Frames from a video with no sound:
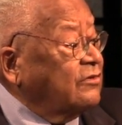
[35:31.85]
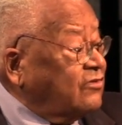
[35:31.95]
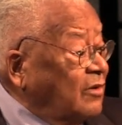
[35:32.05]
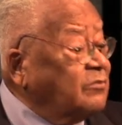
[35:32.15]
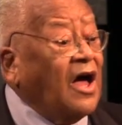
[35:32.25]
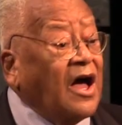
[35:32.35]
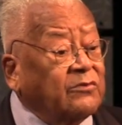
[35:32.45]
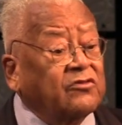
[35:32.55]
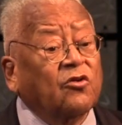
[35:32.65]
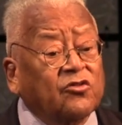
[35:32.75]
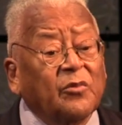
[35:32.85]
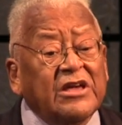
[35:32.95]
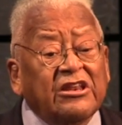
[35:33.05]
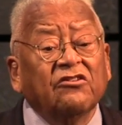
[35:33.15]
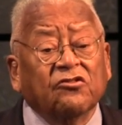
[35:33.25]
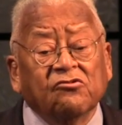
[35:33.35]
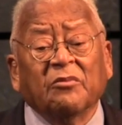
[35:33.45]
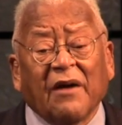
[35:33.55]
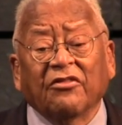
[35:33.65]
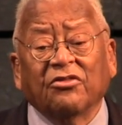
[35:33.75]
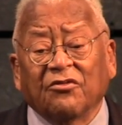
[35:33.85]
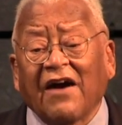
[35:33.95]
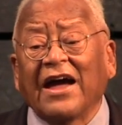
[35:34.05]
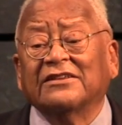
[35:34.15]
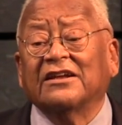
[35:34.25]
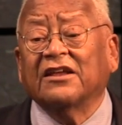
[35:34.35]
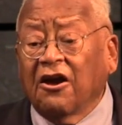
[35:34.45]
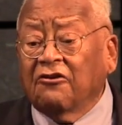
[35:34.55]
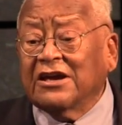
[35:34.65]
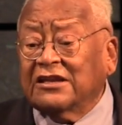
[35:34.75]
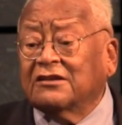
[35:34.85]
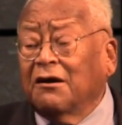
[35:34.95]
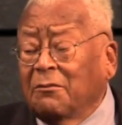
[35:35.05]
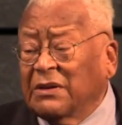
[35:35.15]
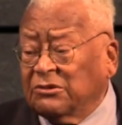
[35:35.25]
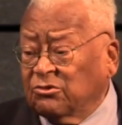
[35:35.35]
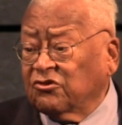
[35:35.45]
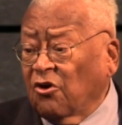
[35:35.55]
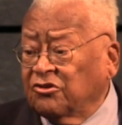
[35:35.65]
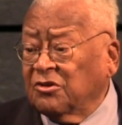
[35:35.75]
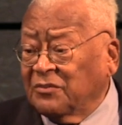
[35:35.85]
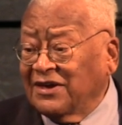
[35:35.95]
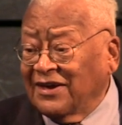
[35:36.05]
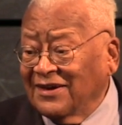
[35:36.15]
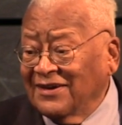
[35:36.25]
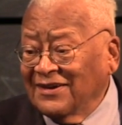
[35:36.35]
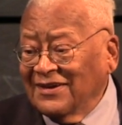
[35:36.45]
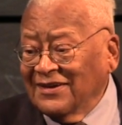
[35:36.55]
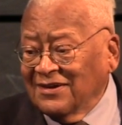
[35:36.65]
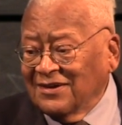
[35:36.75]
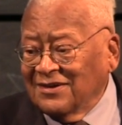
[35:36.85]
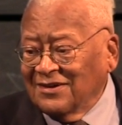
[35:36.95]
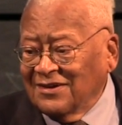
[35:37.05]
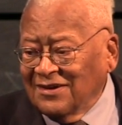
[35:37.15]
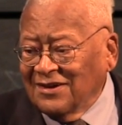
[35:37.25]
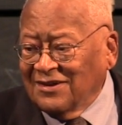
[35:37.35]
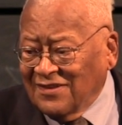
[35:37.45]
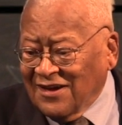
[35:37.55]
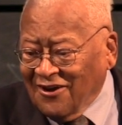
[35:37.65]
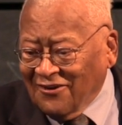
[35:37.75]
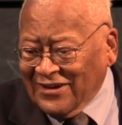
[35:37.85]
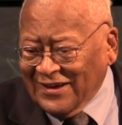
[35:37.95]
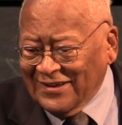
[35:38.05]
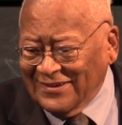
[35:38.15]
Sometimes those meetings were about the fact that Harriet Tubman was going to be in the area.